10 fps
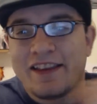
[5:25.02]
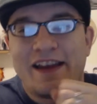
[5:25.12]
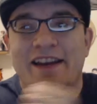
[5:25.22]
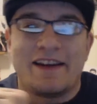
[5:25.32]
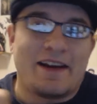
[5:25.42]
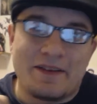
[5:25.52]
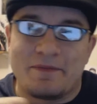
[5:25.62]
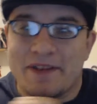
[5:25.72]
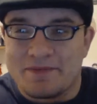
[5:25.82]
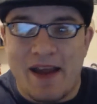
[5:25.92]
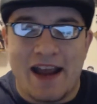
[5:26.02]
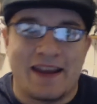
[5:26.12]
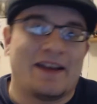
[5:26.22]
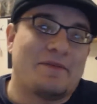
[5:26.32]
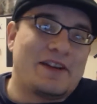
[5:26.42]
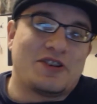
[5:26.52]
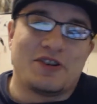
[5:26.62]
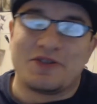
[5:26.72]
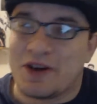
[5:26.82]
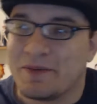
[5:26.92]
Glenn, it's Maggie, I'll meet you
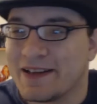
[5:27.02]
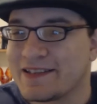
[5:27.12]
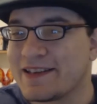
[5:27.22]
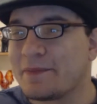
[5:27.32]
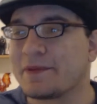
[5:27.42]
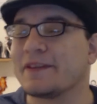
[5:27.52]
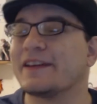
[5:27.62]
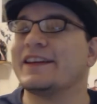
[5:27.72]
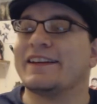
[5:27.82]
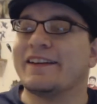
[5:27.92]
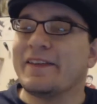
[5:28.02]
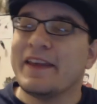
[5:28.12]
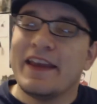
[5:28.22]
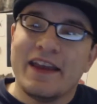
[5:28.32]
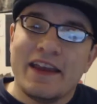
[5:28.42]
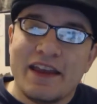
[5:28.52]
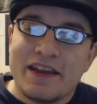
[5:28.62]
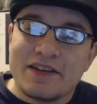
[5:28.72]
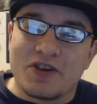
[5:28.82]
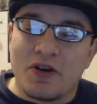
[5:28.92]
in Terminus type of thing,
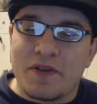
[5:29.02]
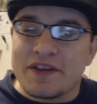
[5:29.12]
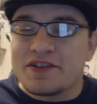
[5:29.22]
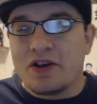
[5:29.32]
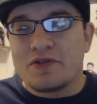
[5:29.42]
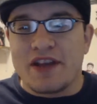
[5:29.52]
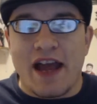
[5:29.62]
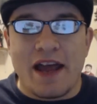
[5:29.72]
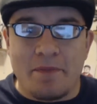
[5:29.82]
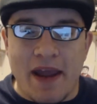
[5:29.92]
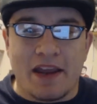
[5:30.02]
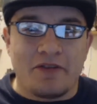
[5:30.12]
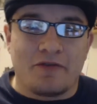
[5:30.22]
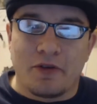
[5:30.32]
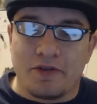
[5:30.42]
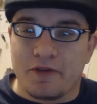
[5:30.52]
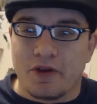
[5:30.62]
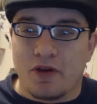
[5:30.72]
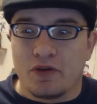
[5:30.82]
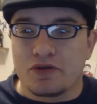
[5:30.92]
So this goes on back and forth for
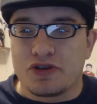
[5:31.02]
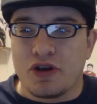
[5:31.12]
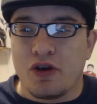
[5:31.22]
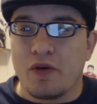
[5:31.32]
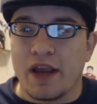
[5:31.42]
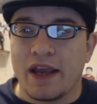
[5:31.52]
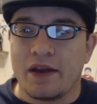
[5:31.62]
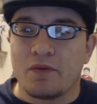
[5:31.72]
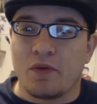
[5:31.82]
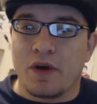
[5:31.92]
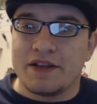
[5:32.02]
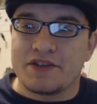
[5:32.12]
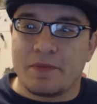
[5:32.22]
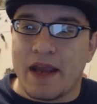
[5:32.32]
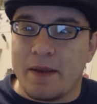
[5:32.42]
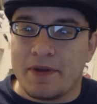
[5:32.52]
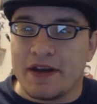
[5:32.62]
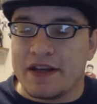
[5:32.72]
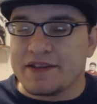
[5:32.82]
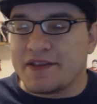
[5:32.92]
the whole show, and what winds up
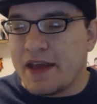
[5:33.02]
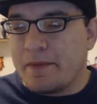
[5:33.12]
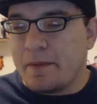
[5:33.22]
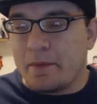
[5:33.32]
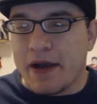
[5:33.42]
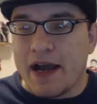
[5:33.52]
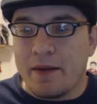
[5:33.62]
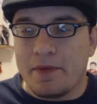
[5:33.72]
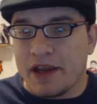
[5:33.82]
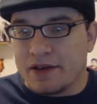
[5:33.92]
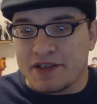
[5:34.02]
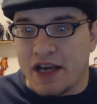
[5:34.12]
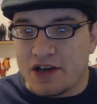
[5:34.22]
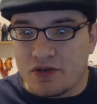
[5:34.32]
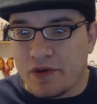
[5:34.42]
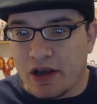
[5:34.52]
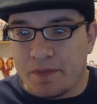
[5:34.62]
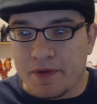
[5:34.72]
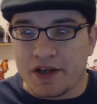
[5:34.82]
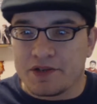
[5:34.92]
happening is then Bob and Sasha wake
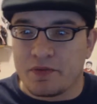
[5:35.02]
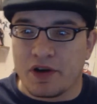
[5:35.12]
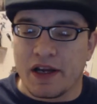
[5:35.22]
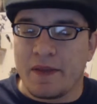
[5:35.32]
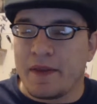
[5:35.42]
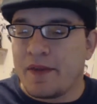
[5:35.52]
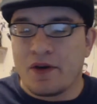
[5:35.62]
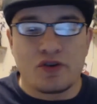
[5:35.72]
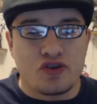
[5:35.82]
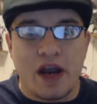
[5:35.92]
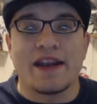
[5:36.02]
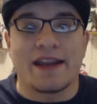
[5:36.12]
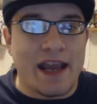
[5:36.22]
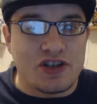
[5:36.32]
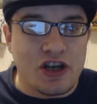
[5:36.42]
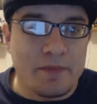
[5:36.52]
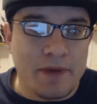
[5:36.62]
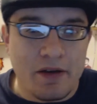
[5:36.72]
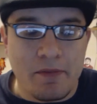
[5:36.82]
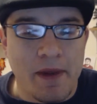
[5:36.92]
up the next morning, and they're trying to catch up
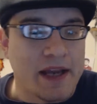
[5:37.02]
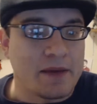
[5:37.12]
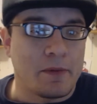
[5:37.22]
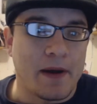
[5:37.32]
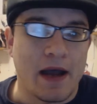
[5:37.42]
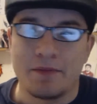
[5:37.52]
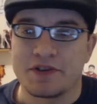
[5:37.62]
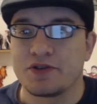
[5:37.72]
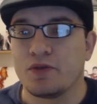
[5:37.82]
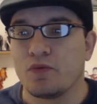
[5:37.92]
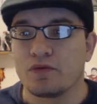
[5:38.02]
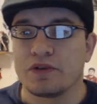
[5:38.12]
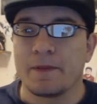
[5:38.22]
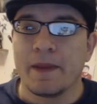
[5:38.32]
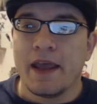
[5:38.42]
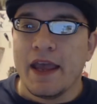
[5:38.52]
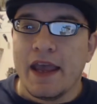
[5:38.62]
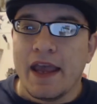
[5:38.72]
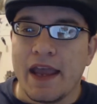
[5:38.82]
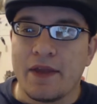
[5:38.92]
now to Maggie, but Bob is still wounded.
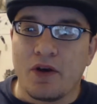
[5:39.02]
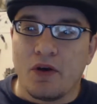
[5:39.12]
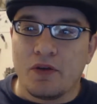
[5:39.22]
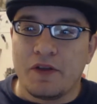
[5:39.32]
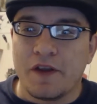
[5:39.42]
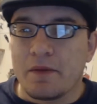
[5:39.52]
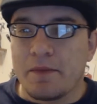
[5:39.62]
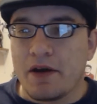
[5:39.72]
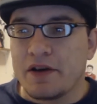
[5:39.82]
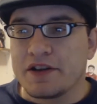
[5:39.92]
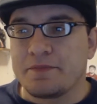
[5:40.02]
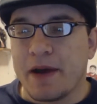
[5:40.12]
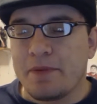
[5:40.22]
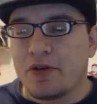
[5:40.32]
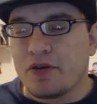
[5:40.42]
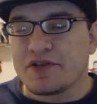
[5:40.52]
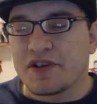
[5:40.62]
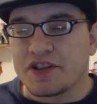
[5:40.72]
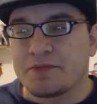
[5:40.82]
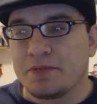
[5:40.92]
And the whole thing about it is Bob goes and
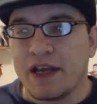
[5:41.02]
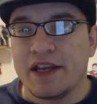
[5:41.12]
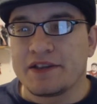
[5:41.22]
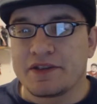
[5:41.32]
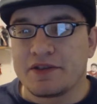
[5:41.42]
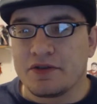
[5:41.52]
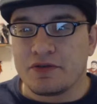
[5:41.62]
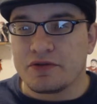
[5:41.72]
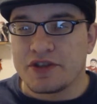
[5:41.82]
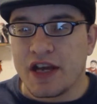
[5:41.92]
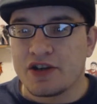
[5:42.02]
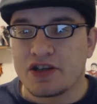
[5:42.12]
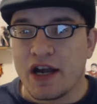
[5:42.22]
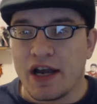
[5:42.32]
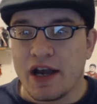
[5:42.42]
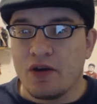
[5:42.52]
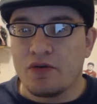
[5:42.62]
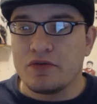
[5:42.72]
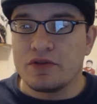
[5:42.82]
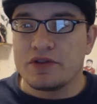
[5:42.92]
explains to Sasha
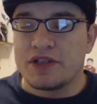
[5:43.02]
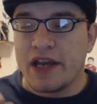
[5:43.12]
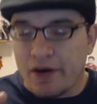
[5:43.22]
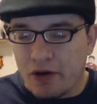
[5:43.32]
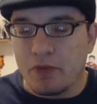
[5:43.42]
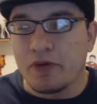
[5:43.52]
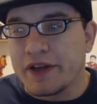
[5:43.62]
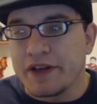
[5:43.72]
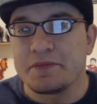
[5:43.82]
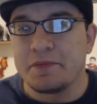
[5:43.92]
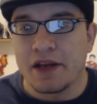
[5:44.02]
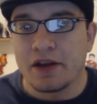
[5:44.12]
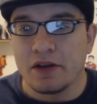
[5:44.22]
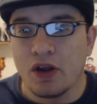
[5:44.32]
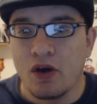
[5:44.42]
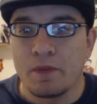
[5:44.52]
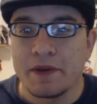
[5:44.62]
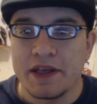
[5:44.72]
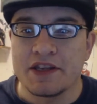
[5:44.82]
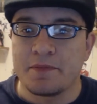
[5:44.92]
how terrible it is being
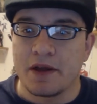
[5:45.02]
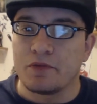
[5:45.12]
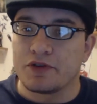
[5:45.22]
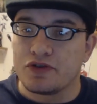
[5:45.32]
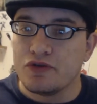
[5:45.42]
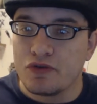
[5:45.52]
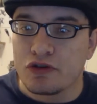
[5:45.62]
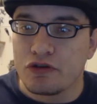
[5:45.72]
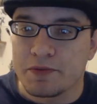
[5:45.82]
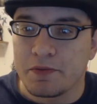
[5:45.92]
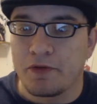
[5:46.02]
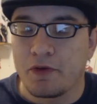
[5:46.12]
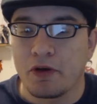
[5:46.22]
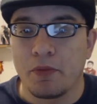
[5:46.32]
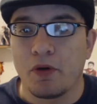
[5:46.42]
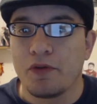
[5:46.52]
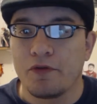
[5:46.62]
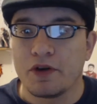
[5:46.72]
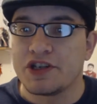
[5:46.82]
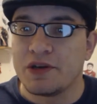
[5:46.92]
alone. He's been with 2 groups before, both
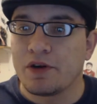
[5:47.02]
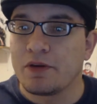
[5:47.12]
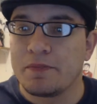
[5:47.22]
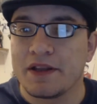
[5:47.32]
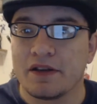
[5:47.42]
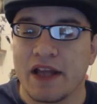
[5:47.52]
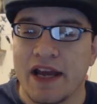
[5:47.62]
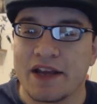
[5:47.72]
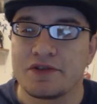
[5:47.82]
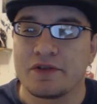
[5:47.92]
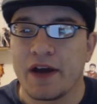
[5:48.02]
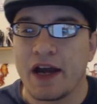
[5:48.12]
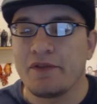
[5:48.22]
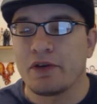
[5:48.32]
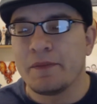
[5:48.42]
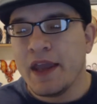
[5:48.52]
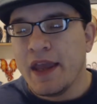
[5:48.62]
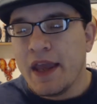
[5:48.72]
of which he wound up being the last survivor.